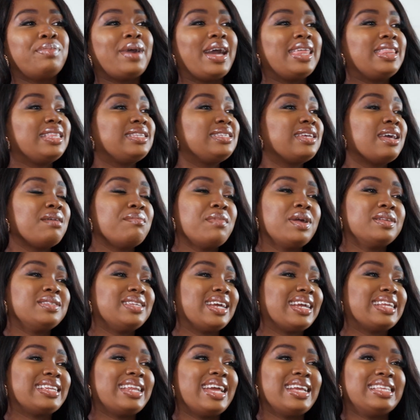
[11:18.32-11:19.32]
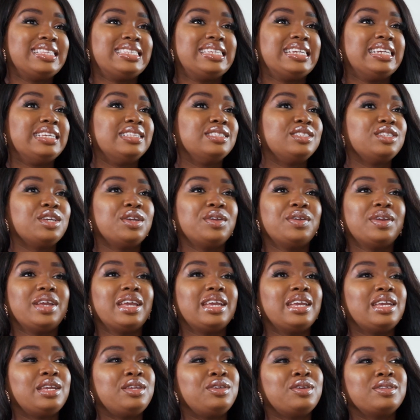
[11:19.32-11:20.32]
But at the time I was like 19, so
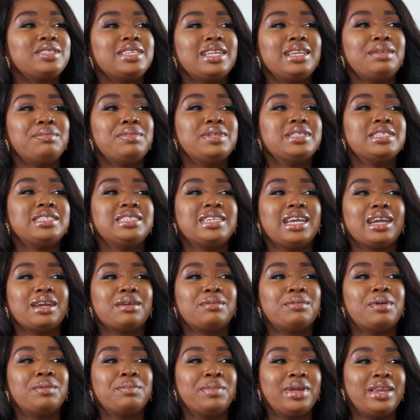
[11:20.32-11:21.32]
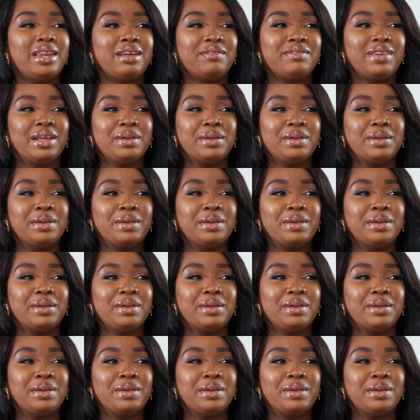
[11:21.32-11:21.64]
you're telling me to check what my love